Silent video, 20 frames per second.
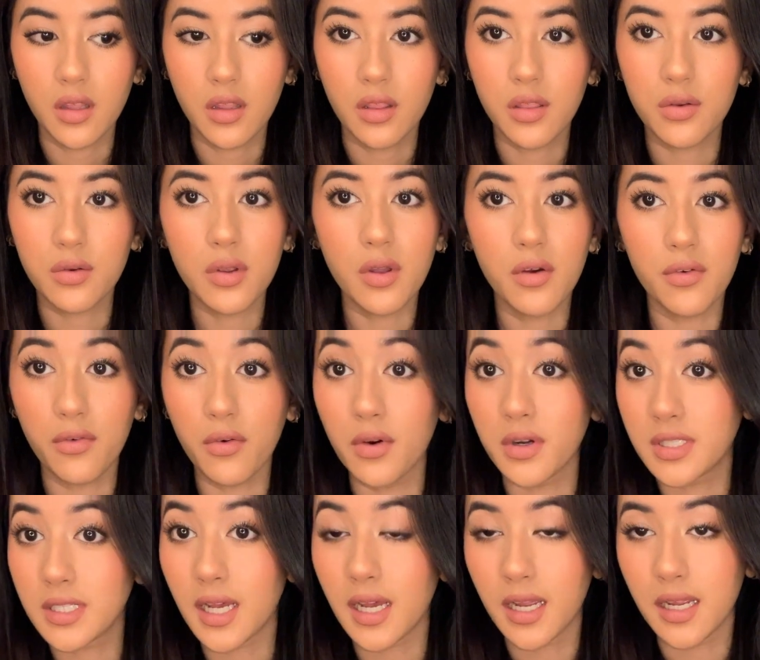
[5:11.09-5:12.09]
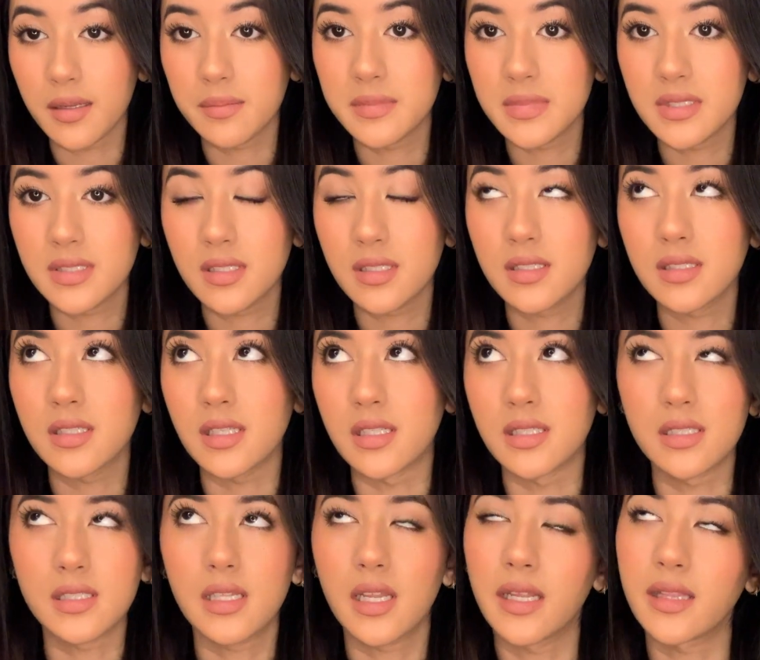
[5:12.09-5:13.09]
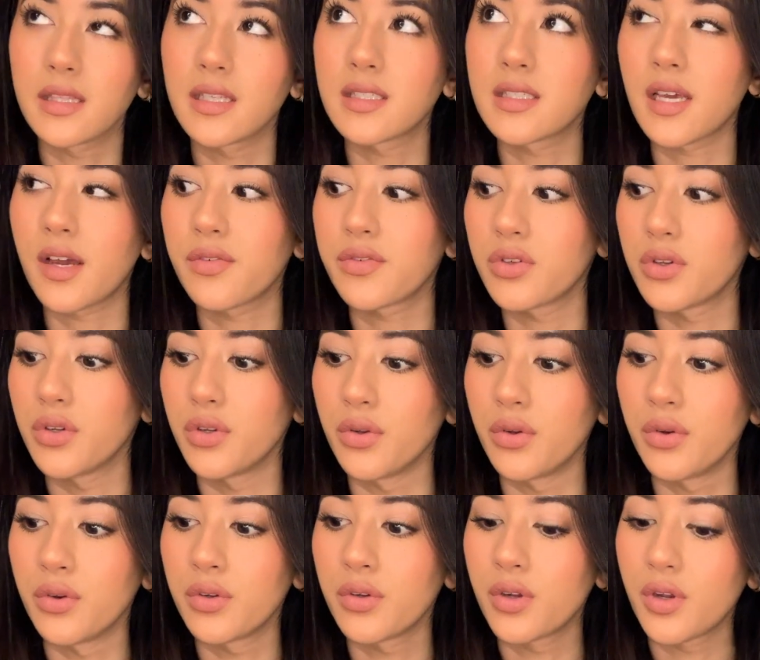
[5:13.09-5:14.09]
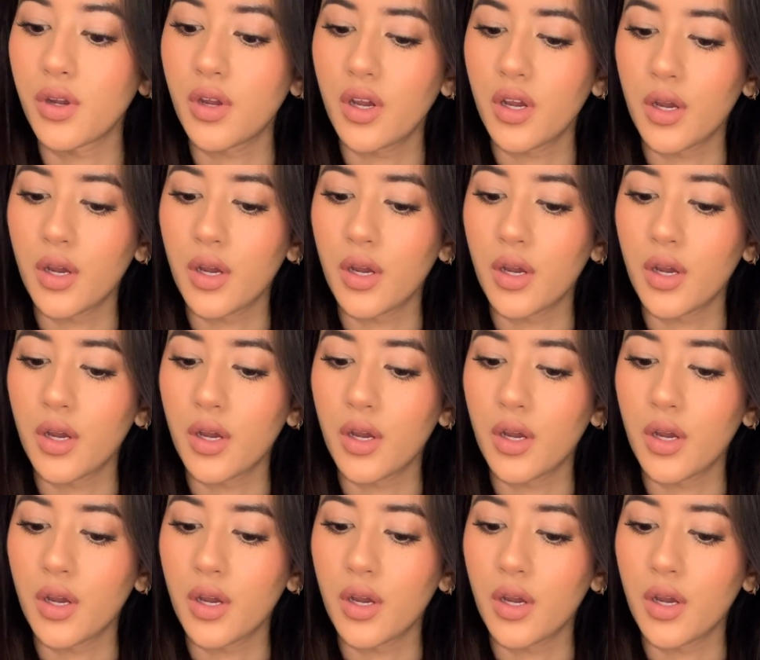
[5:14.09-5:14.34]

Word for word: three or four times since like this afternoon